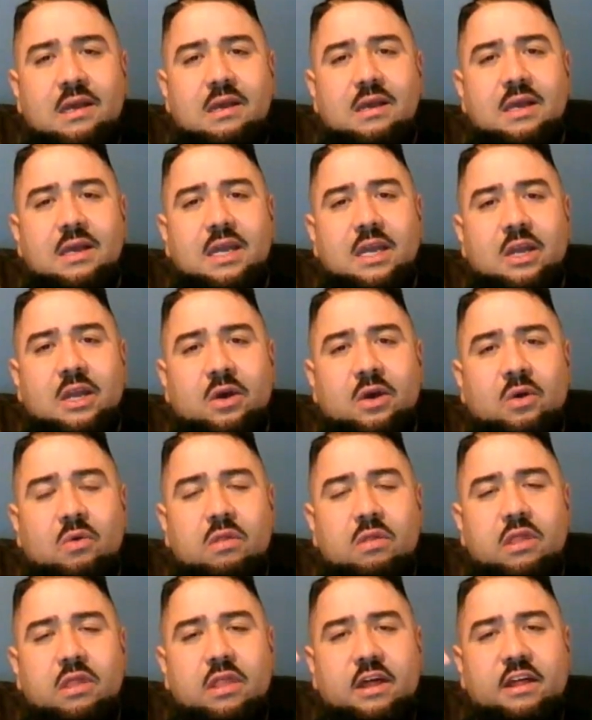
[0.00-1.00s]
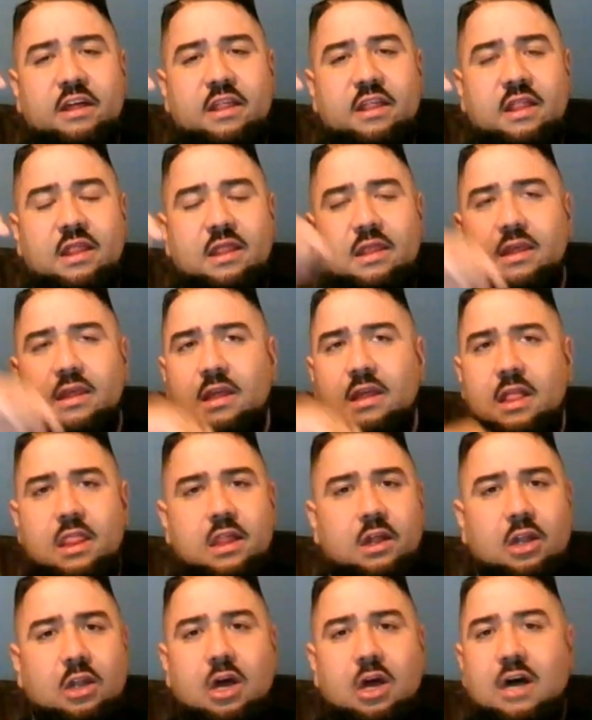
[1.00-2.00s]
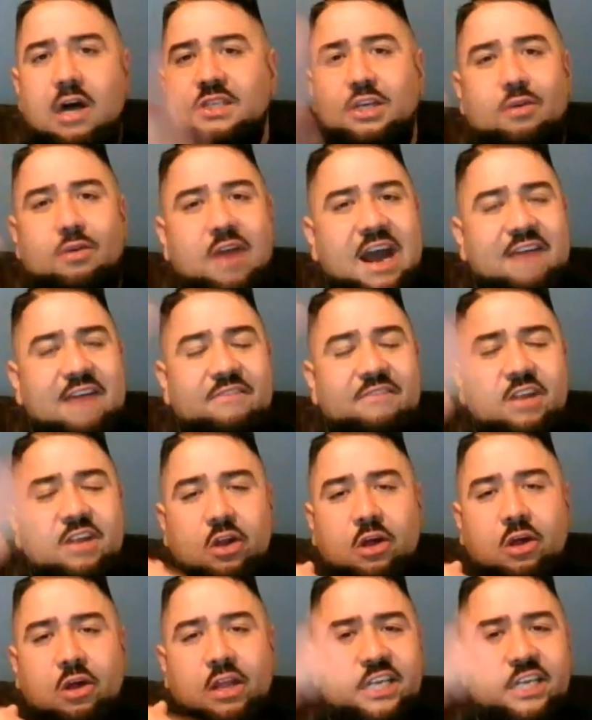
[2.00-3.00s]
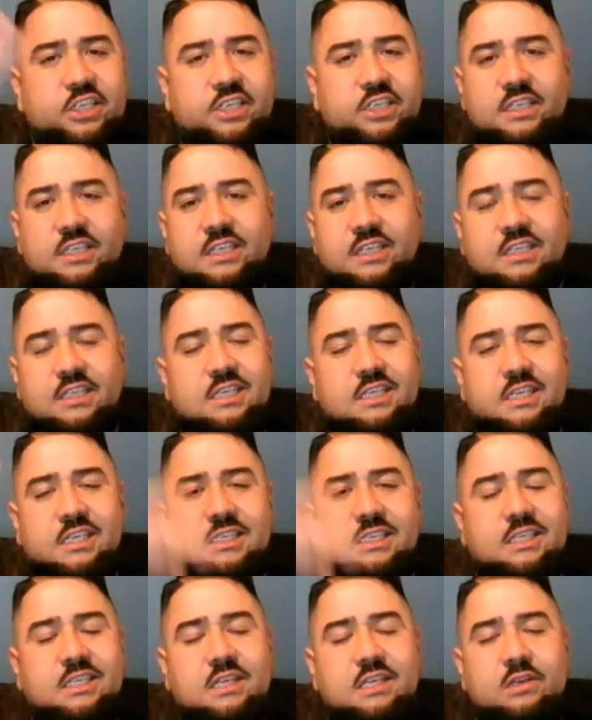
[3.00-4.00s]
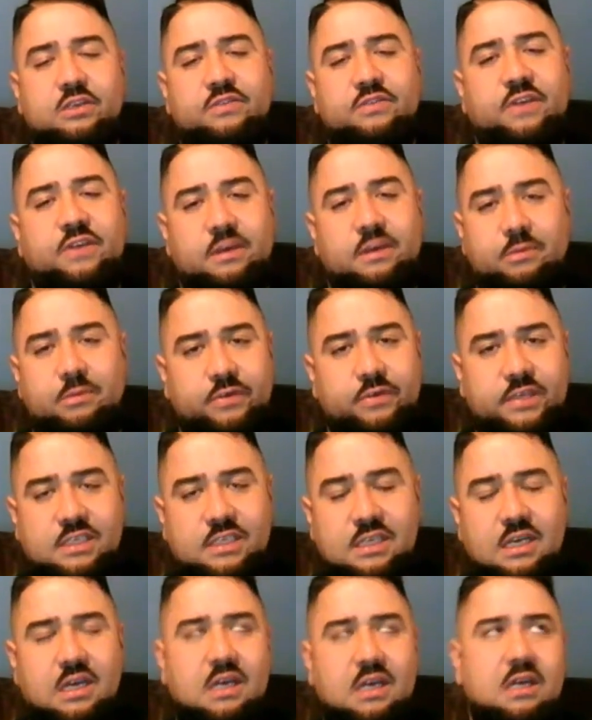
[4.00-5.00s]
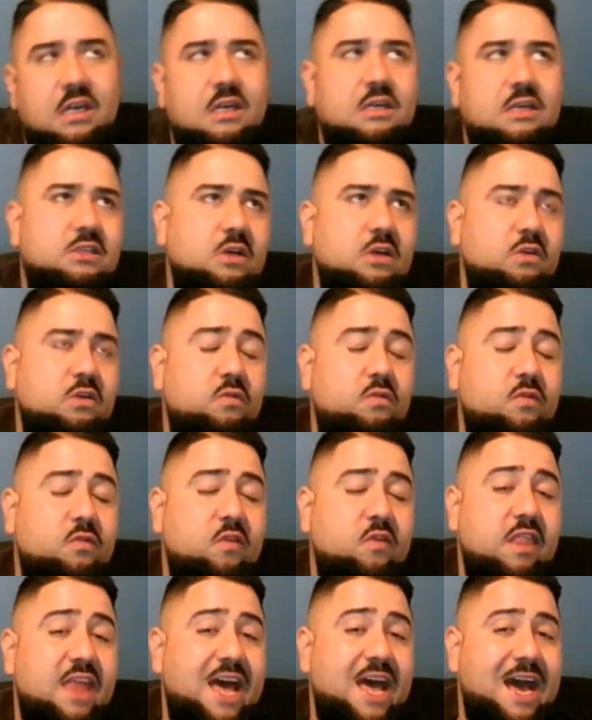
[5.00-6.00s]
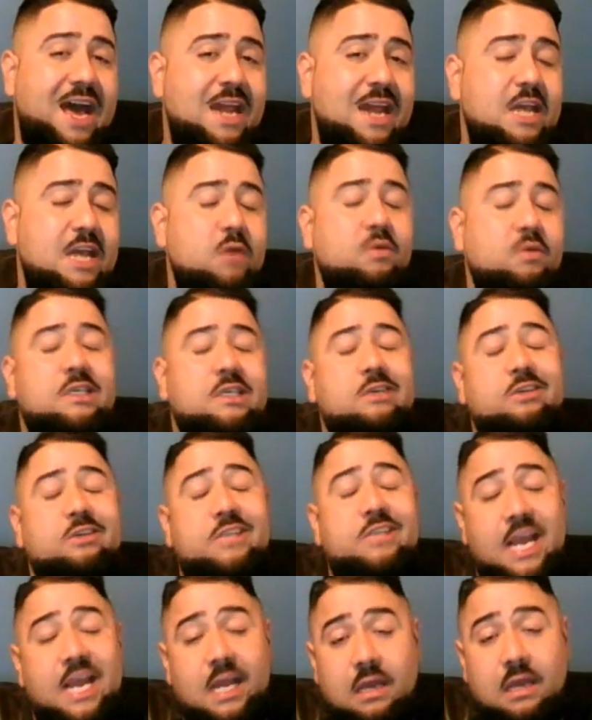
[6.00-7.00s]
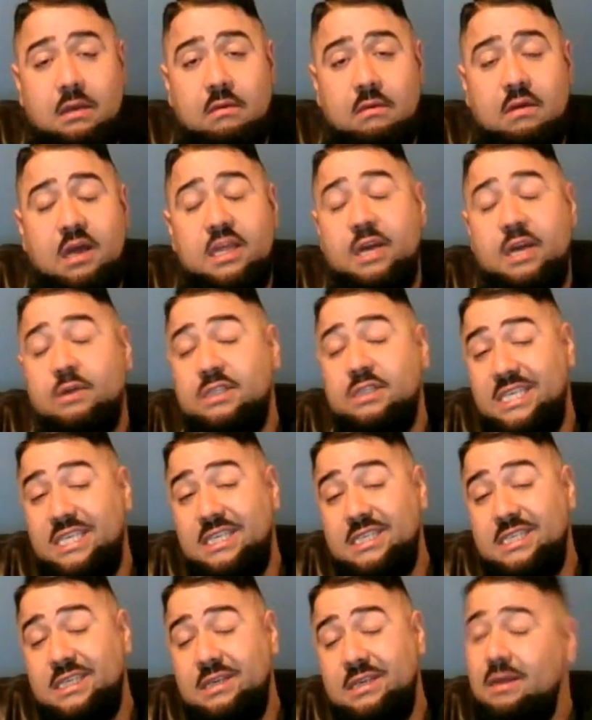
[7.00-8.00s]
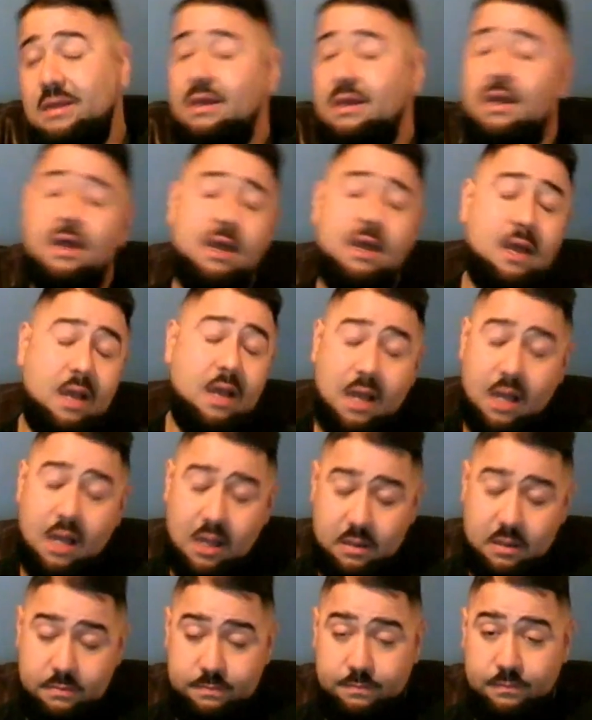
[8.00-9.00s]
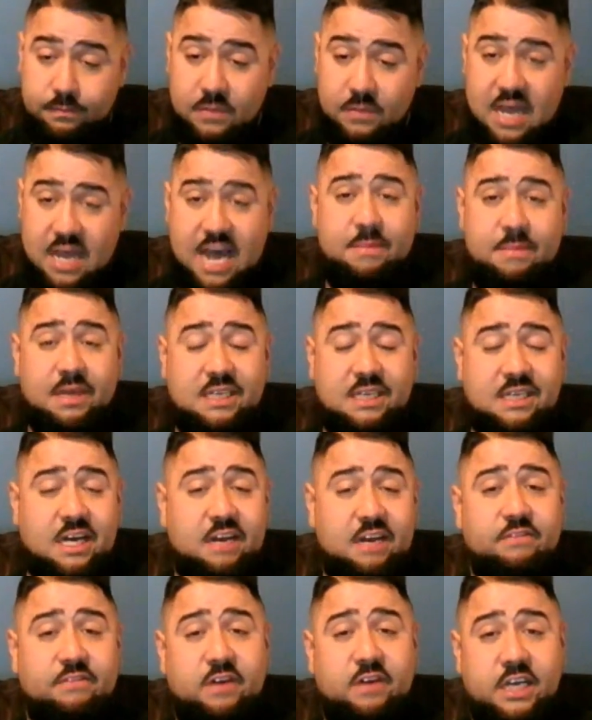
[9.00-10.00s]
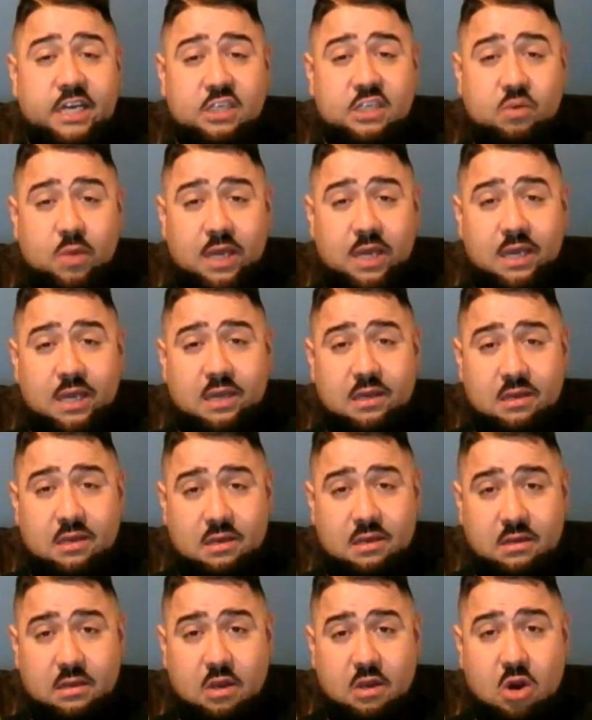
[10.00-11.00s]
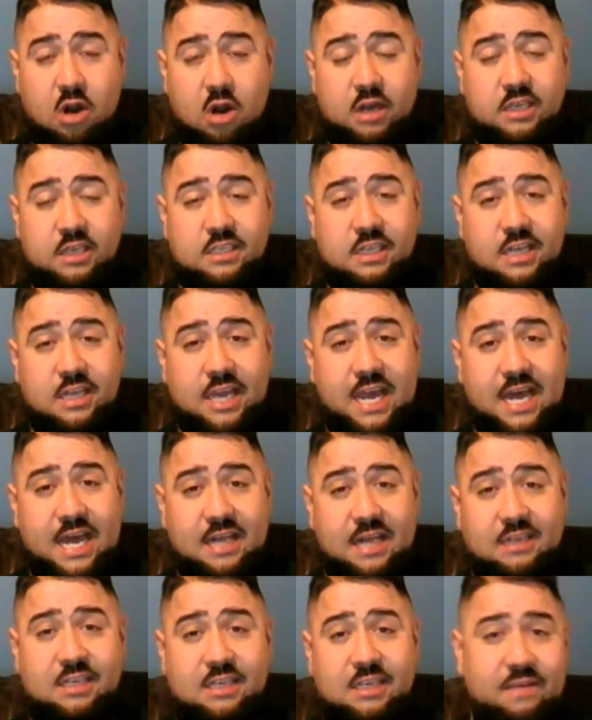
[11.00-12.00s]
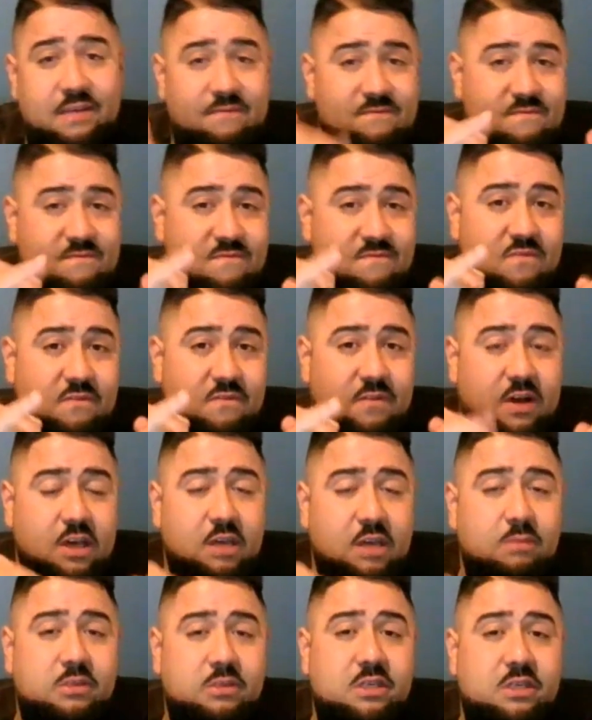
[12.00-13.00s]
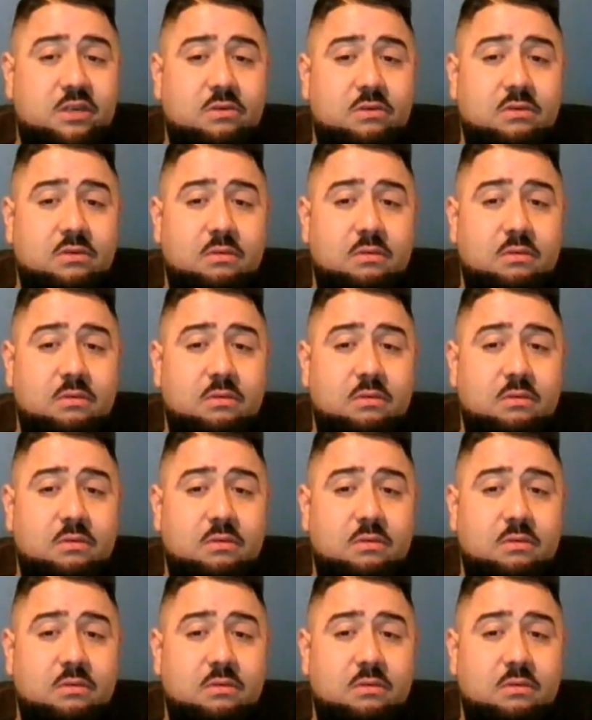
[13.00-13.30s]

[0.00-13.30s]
You know, the laws of gravity and all that shit doesn't exist in those fucking movies. So for that, it was entertaining. I thought it was decent. I am excited for next week. Guardians of the Galaxy, Volume 2.